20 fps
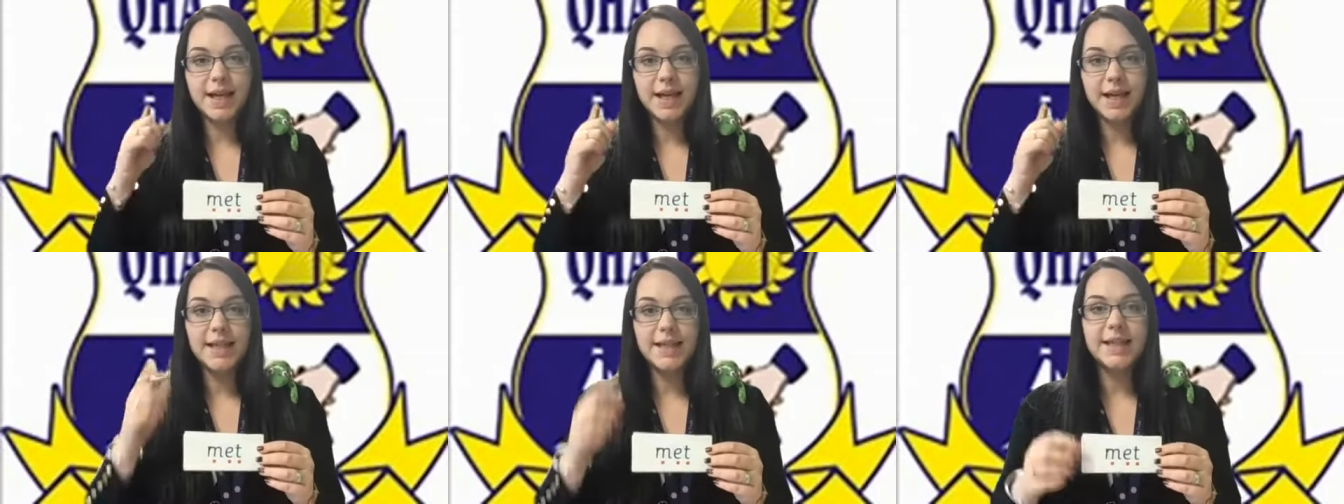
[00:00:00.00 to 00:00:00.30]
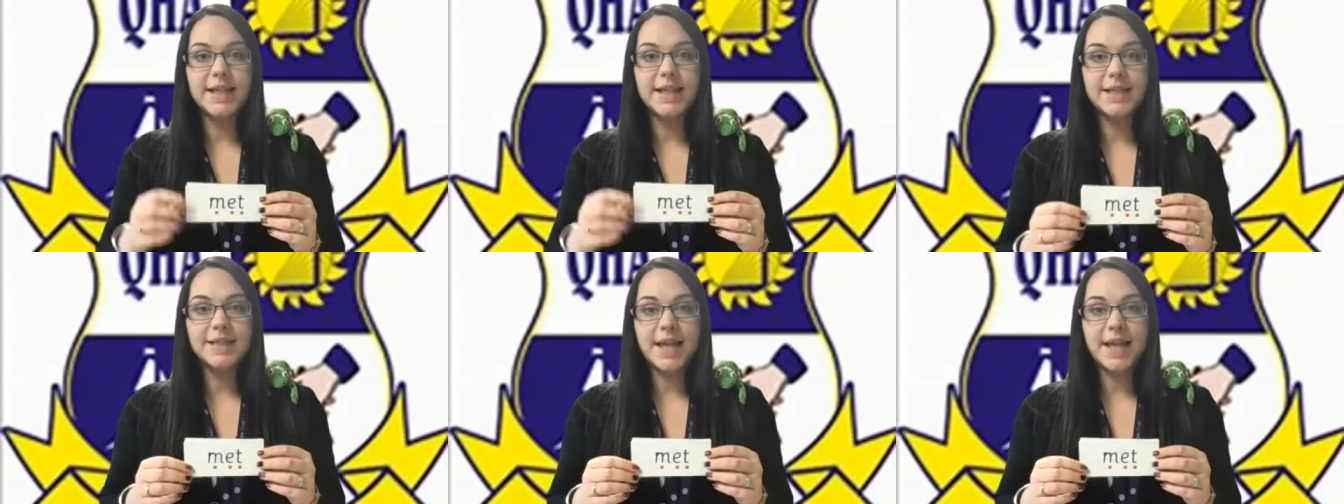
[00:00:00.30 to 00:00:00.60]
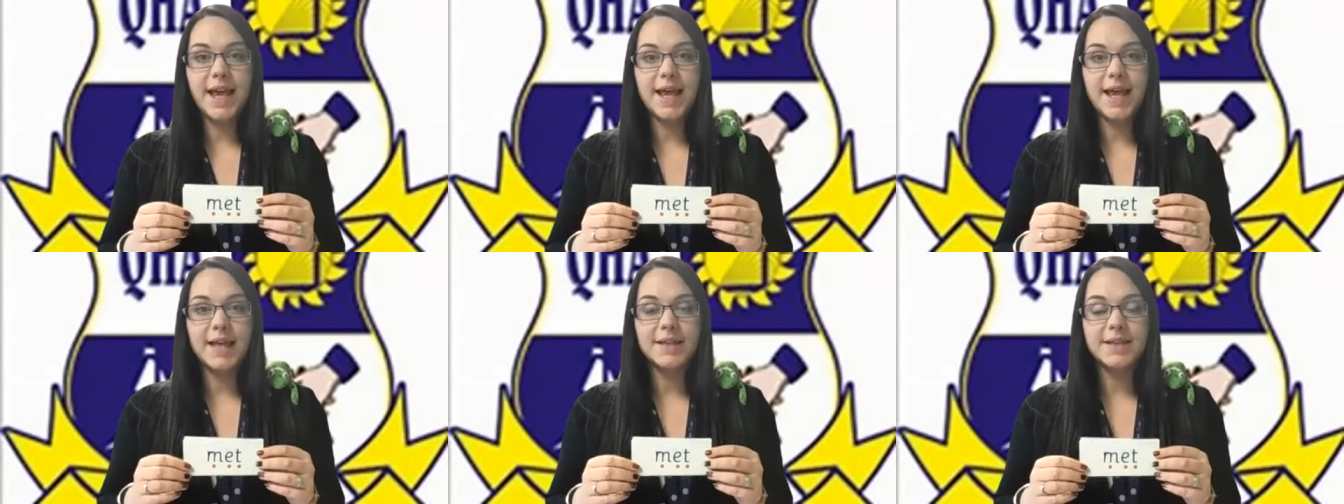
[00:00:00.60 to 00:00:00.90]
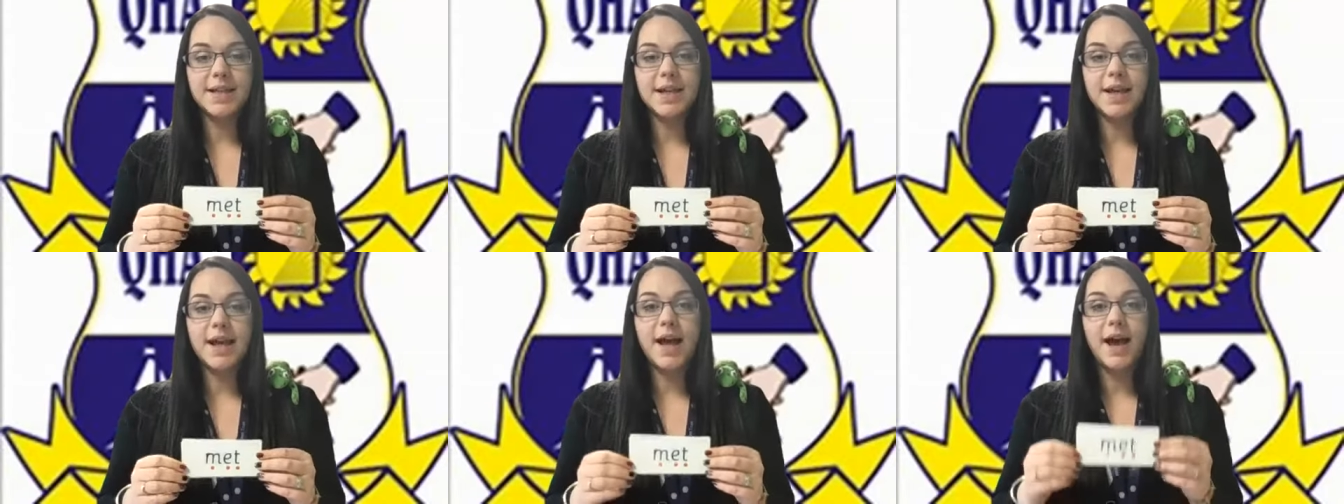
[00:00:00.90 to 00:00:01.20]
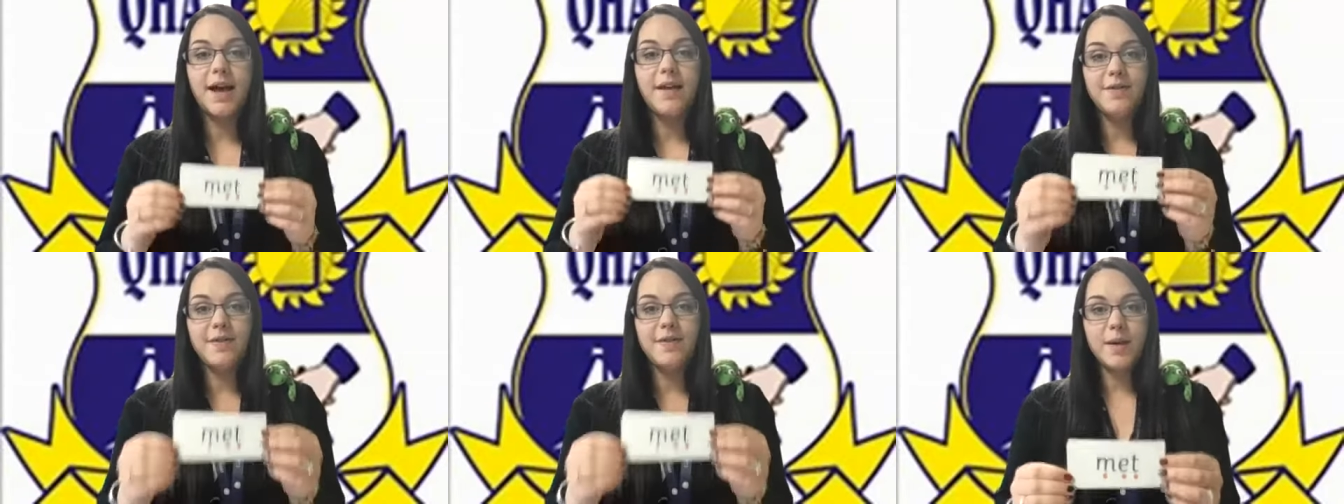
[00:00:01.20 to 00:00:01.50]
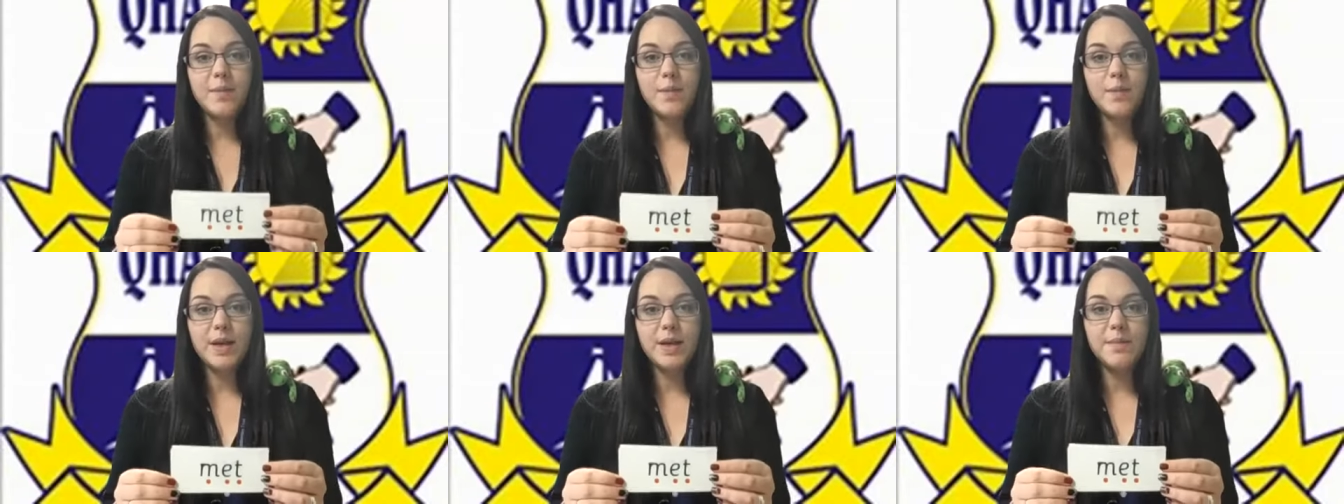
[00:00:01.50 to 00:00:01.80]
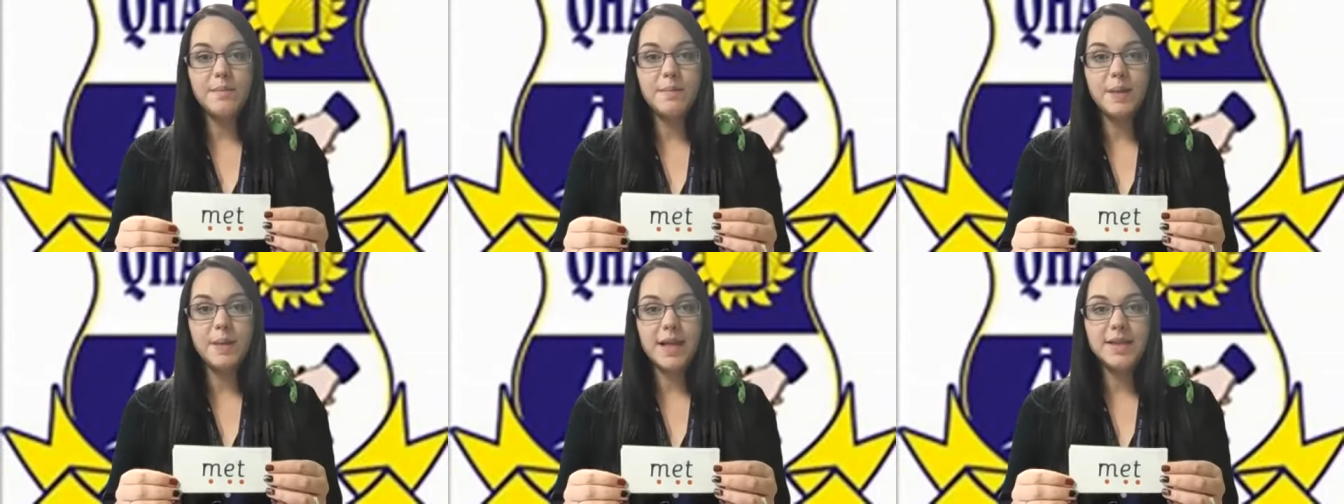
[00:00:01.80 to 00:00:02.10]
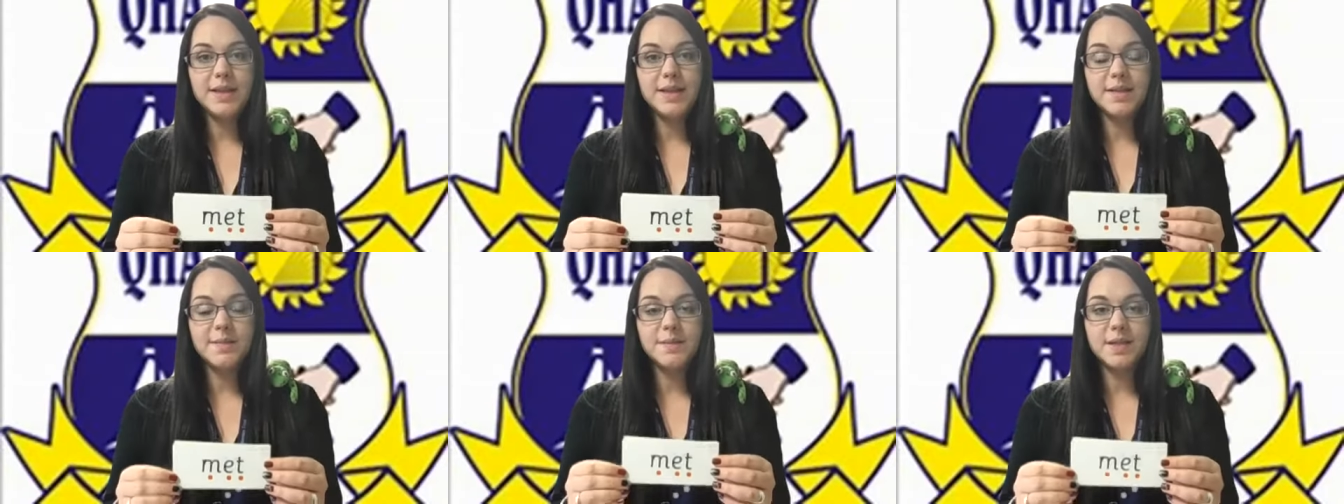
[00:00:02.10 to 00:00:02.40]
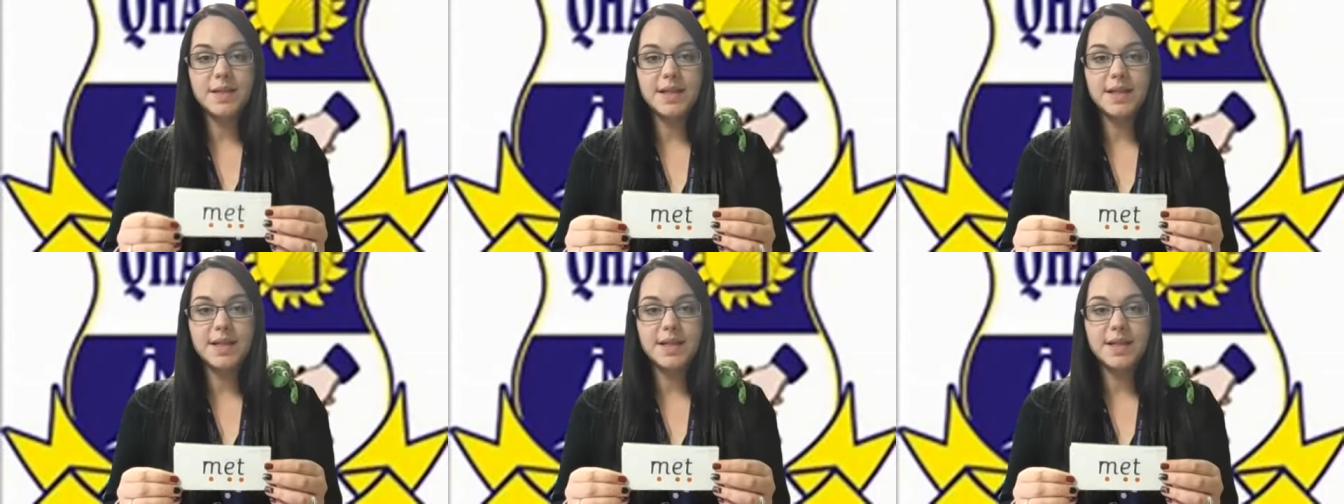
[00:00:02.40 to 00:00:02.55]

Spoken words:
in his head And then we can blend them